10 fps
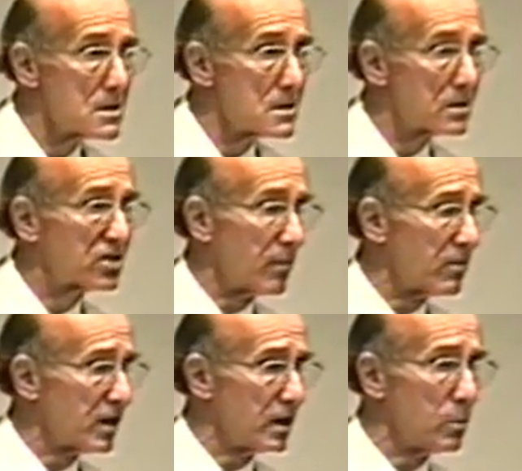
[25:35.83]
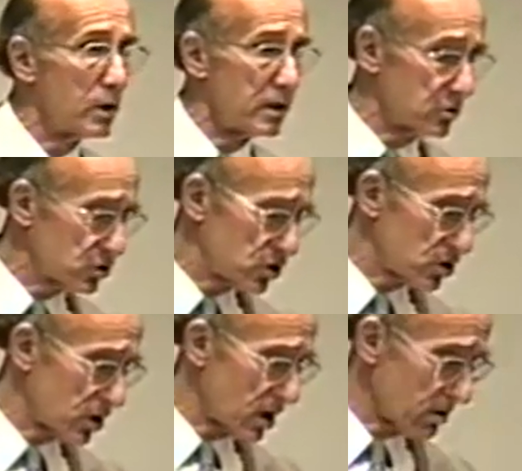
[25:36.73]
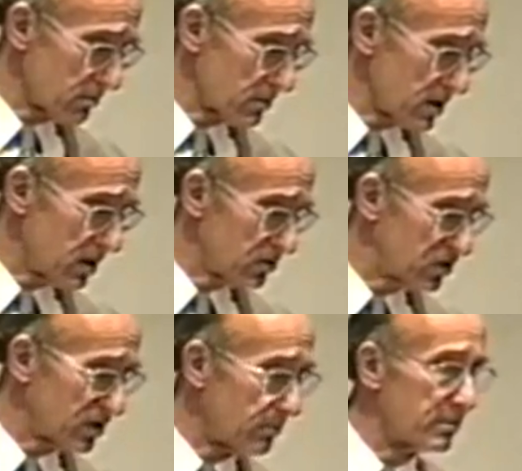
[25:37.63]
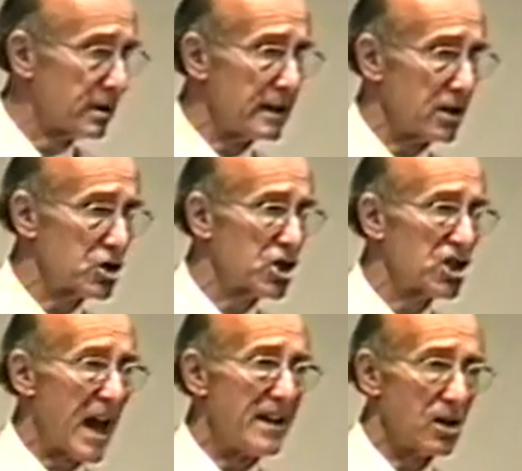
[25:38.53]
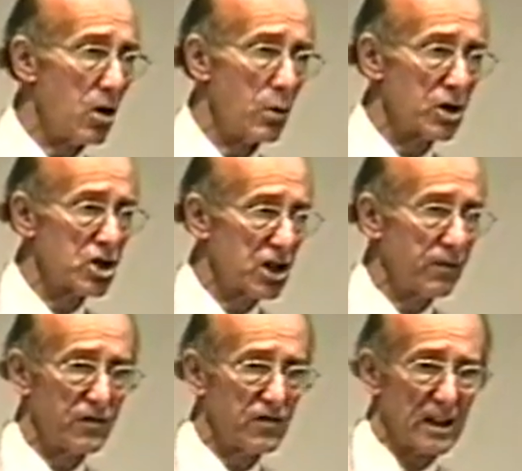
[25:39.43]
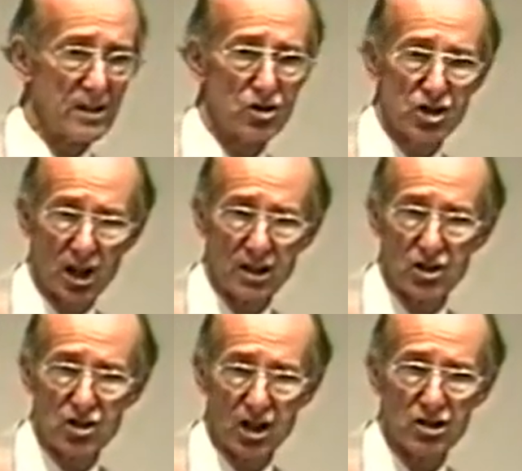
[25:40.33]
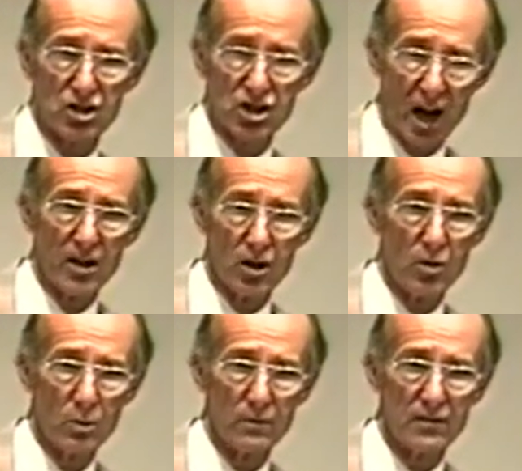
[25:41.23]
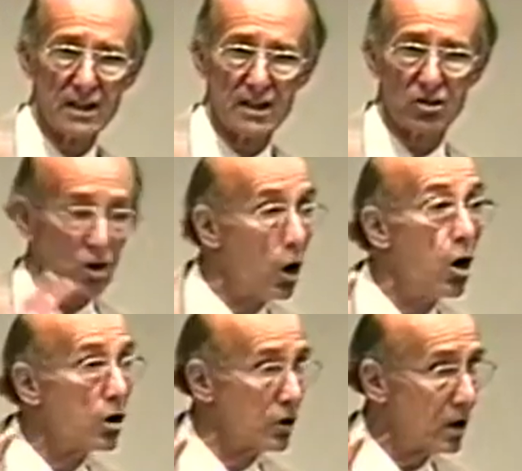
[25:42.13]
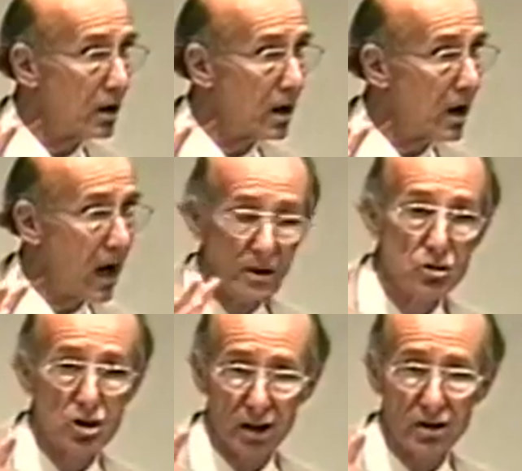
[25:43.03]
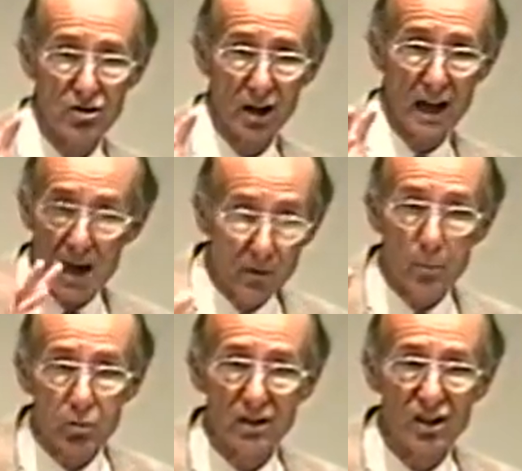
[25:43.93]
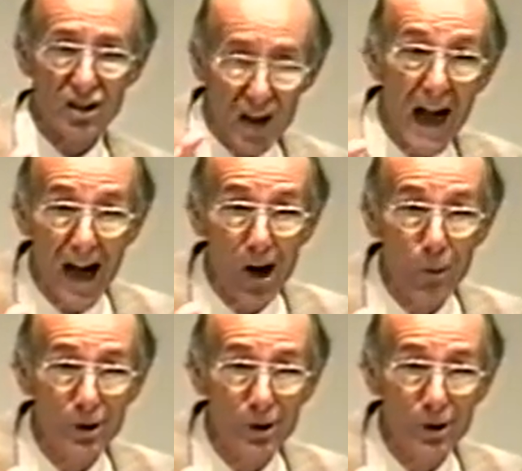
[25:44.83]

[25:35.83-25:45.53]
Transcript: something which is simply a shadow, a shifting, changing shadow of the eternal, unchanging, ever-present now.